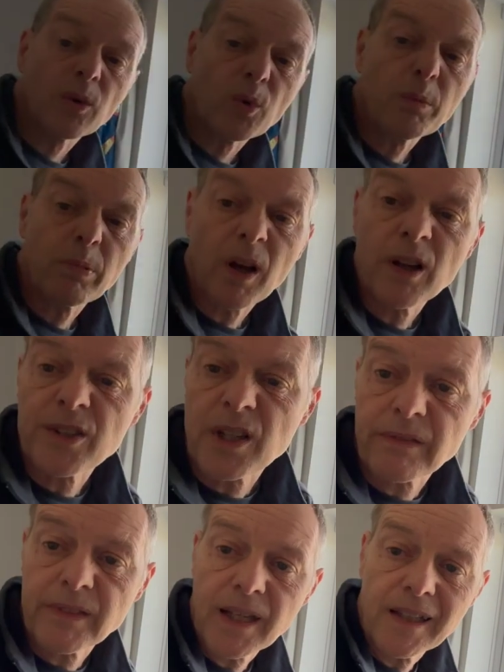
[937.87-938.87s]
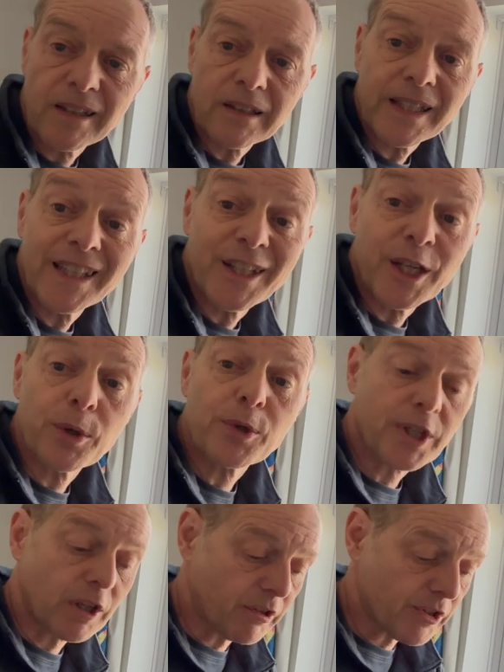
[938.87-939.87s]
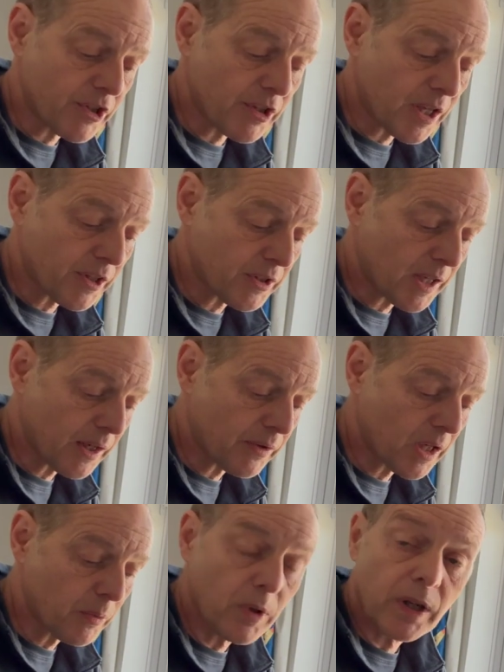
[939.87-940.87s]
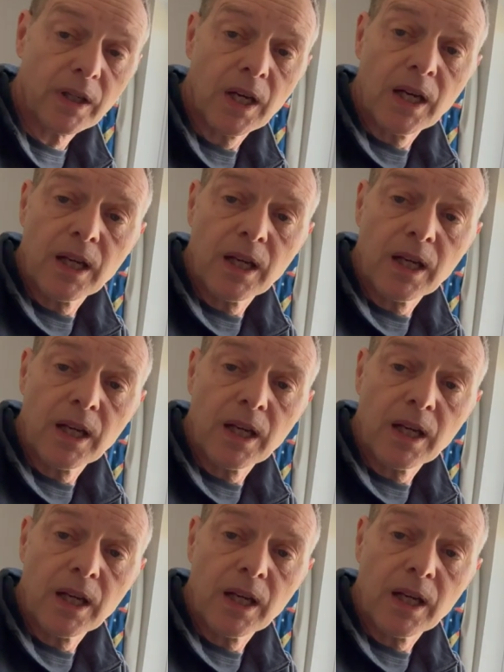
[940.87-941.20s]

all blinds have their little idiosyncrasies as to how they work.